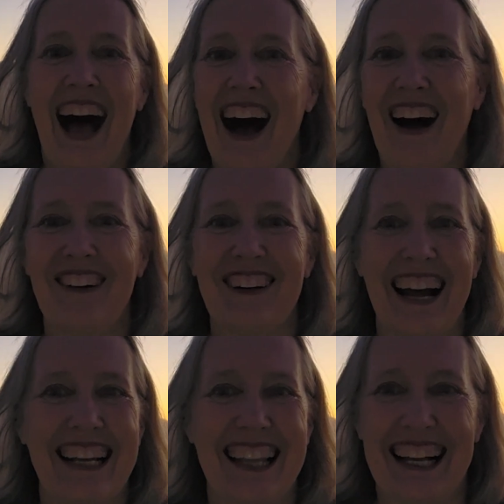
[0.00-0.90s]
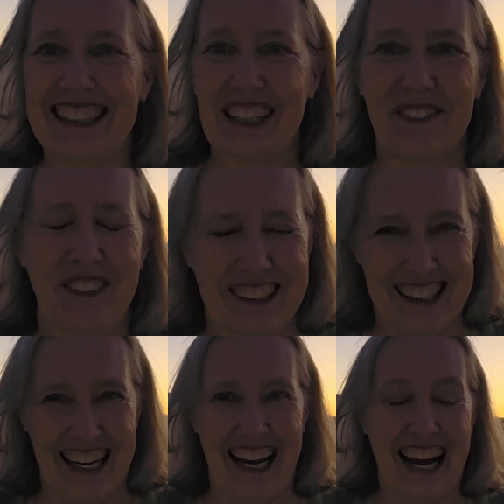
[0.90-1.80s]
All right, that's it for
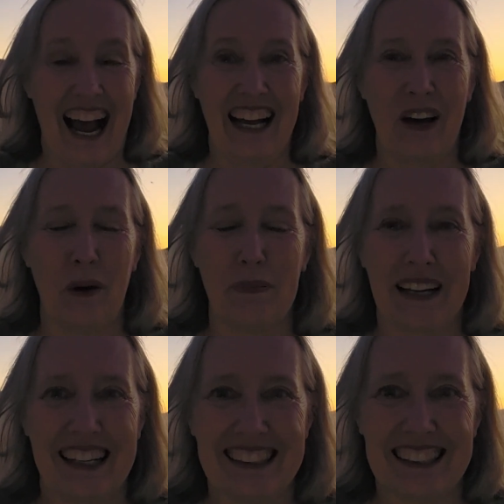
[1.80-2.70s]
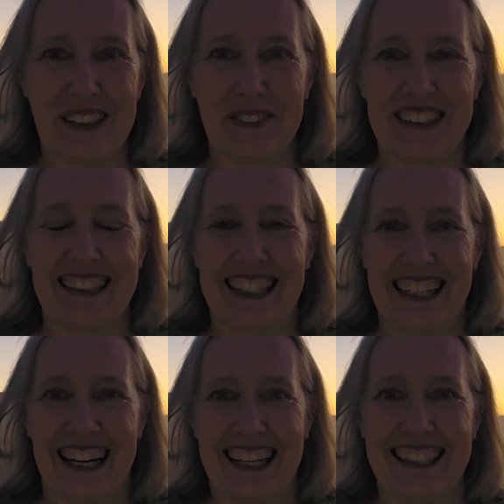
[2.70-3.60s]
today. I hope I can still be seen.
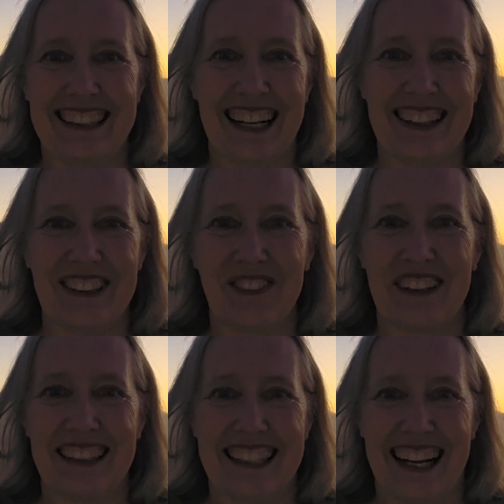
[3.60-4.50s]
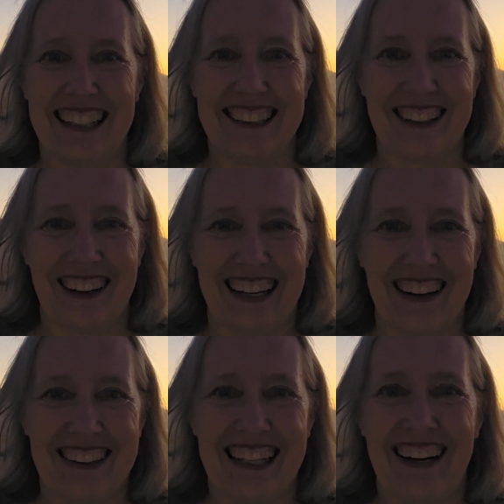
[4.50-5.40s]
I can tell it's really getting dark
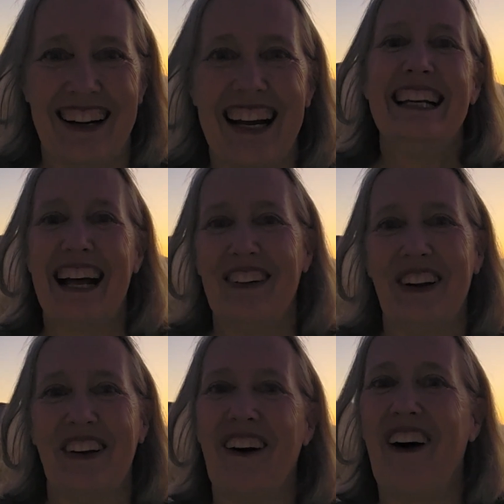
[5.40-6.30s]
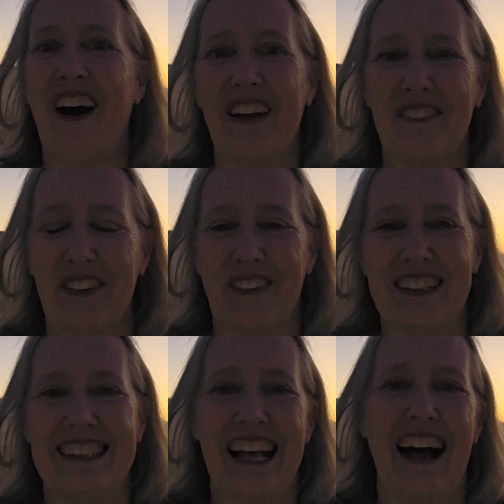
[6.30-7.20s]
out here. Now you know all of the
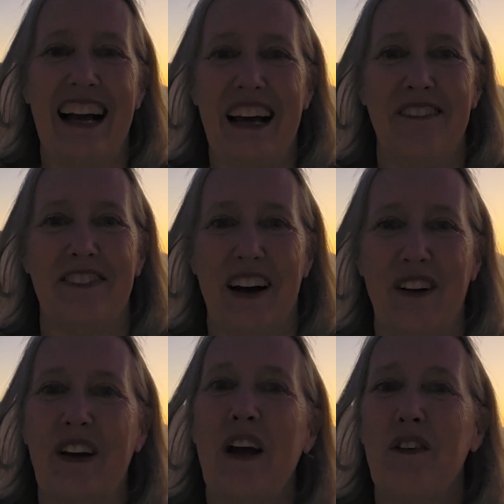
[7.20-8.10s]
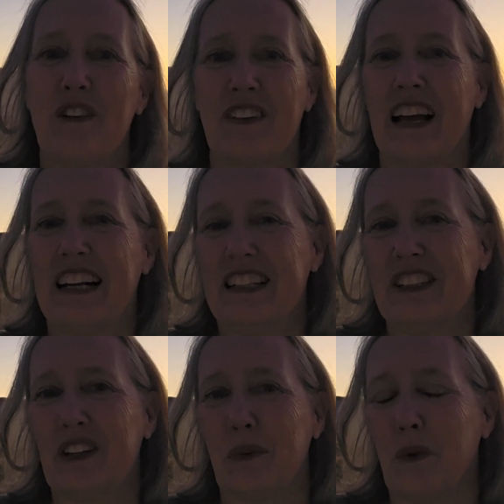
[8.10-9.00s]
words that I have found related to
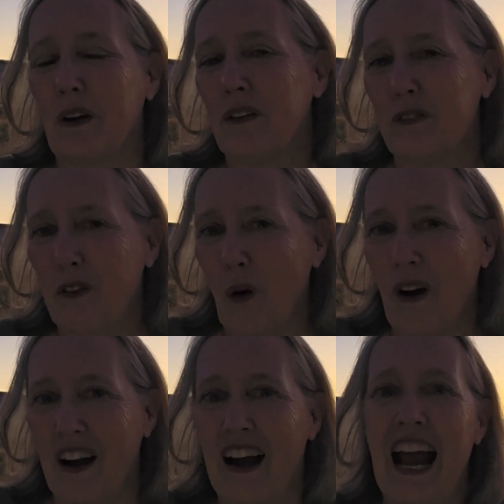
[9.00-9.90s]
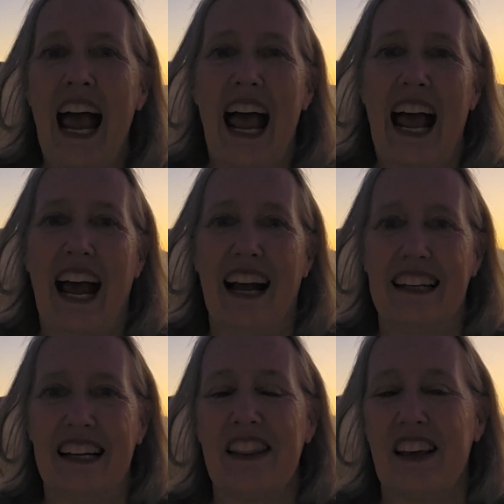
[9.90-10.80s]
the word for
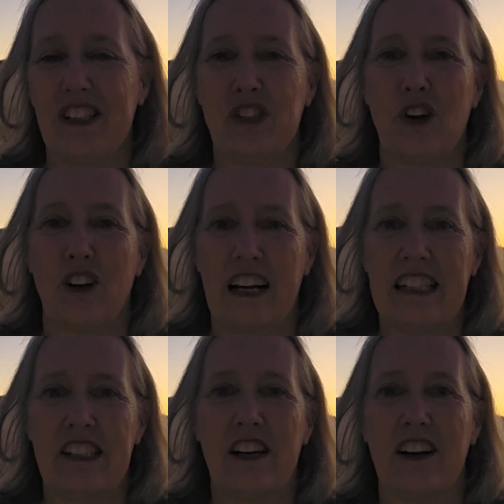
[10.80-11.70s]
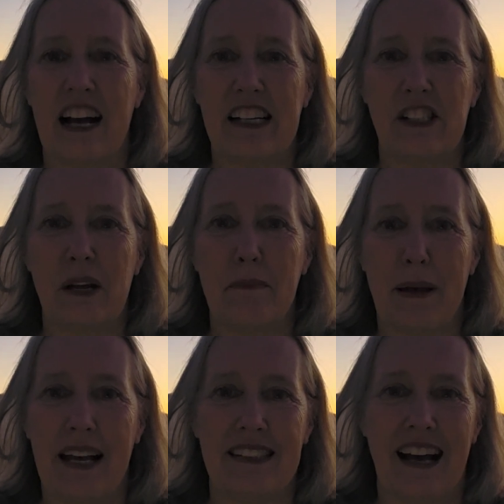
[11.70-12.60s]
and the shoresh resh
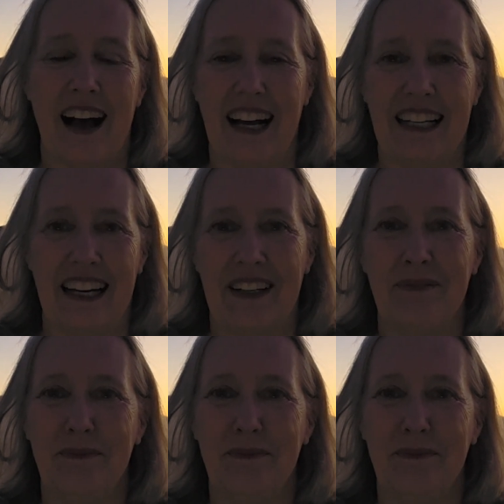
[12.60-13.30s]
bet ayin.